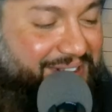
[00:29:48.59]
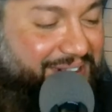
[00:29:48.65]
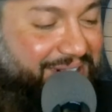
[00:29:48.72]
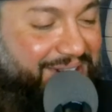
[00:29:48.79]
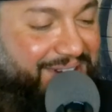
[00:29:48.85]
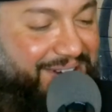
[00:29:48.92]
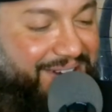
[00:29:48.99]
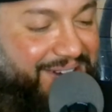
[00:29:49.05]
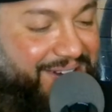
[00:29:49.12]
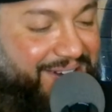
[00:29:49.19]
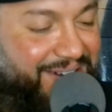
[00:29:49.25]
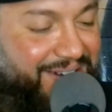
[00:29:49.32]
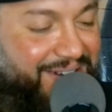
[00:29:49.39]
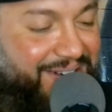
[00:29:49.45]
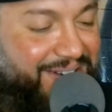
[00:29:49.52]
All
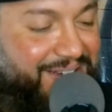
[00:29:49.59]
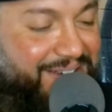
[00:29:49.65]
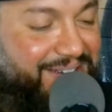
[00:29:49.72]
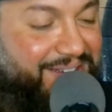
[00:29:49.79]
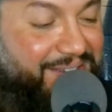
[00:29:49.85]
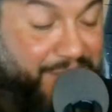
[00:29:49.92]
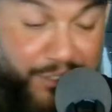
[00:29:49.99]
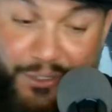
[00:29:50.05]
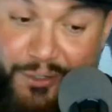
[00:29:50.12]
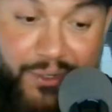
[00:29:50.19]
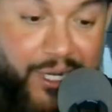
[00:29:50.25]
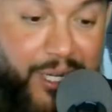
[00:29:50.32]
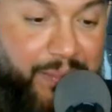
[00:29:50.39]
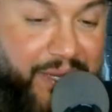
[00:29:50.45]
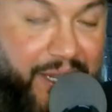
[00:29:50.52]
right. Um,
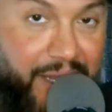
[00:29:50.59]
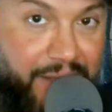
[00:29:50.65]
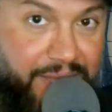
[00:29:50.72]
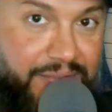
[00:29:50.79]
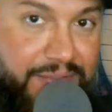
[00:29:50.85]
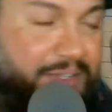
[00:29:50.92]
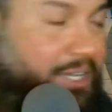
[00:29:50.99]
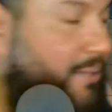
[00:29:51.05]
You're up, next?